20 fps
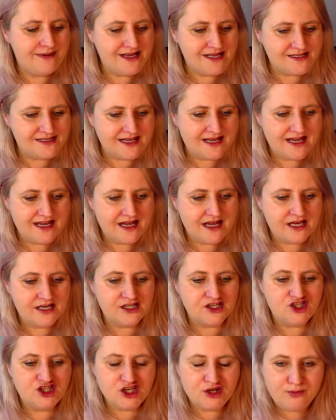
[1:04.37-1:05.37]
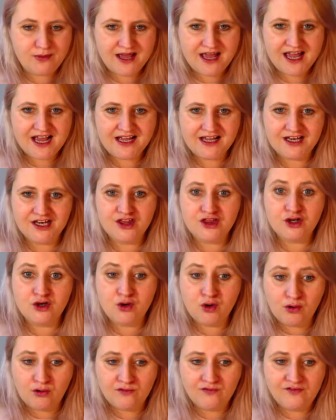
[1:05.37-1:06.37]
busy and doing and at the
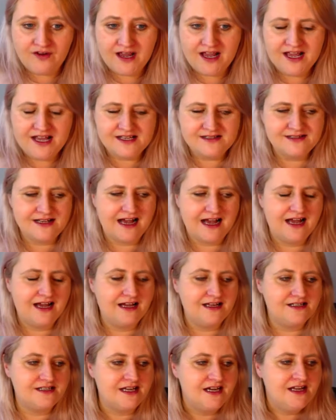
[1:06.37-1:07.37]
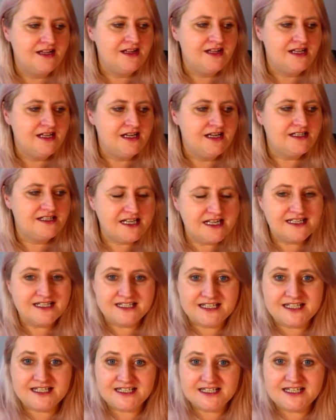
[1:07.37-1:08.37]
coalface and
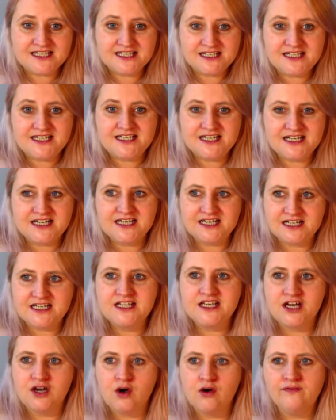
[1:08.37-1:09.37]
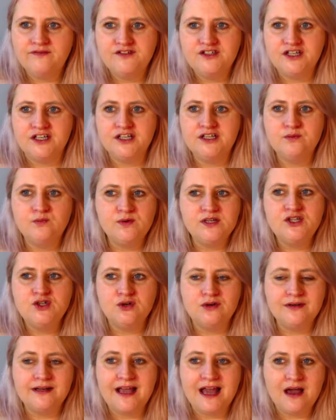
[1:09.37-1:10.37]
that often we
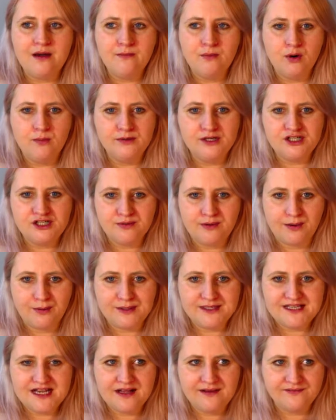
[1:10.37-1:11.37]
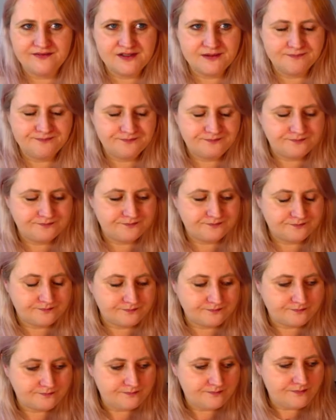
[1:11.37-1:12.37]
don't get a moment to ourselves.
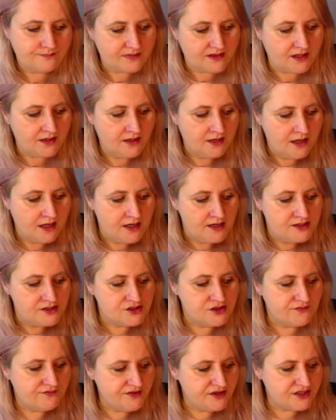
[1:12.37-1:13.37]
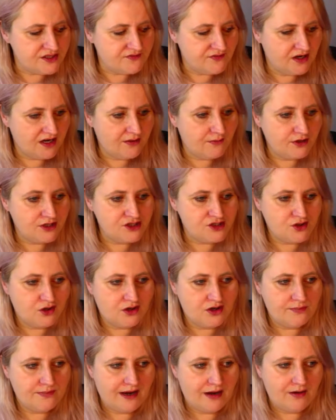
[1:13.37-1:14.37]
So first of all, I want to
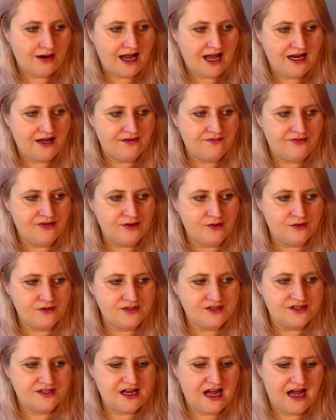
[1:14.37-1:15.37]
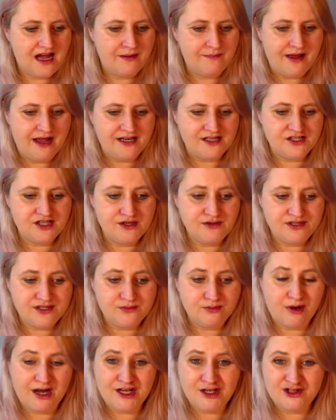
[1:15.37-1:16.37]
talk about kind of those
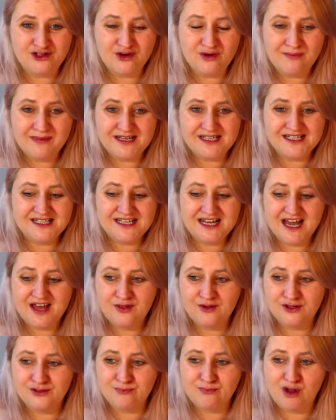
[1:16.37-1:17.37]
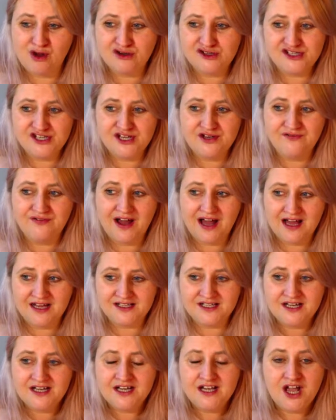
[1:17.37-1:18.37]
excuses why you don't meditate, those blocks that you've
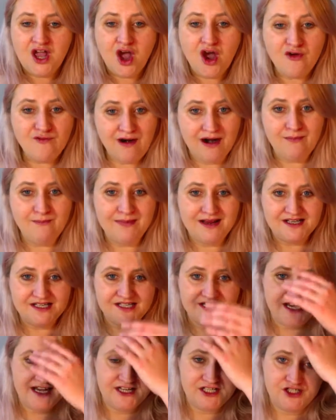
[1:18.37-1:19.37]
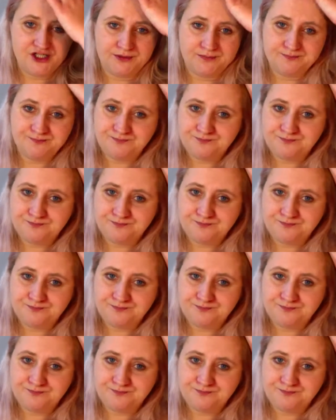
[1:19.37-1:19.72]
had around meditation.